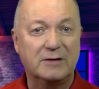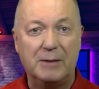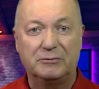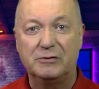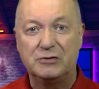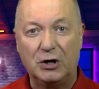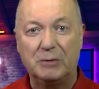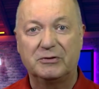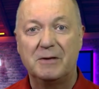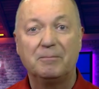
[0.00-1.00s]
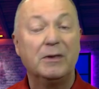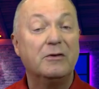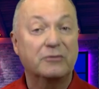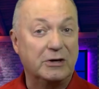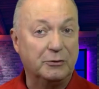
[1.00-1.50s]
types of jobs,
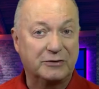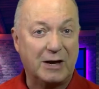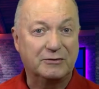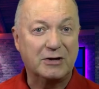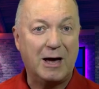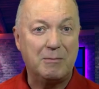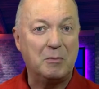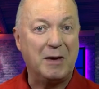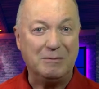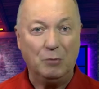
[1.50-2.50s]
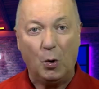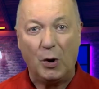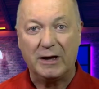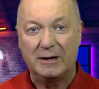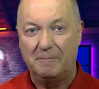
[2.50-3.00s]
so you'll save time and make
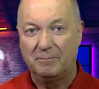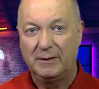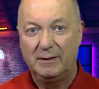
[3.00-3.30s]
more income.